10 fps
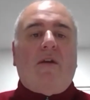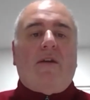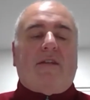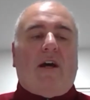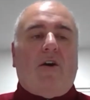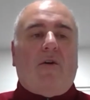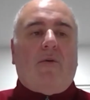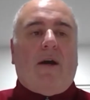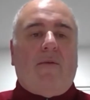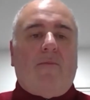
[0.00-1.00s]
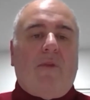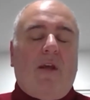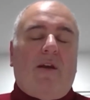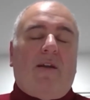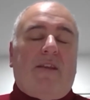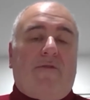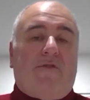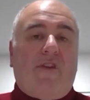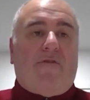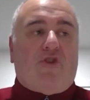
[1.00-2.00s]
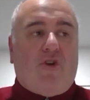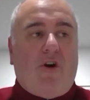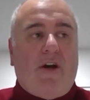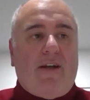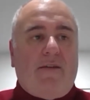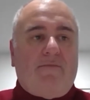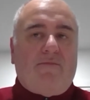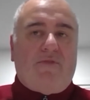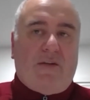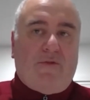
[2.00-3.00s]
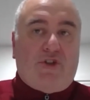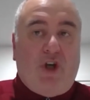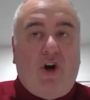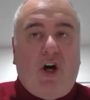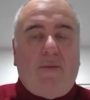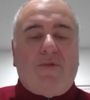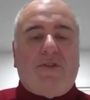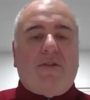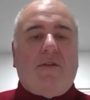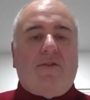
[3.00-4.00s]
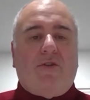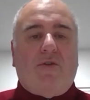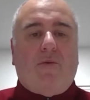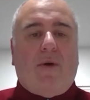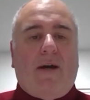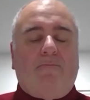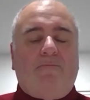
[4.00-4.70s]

So they've tried several times to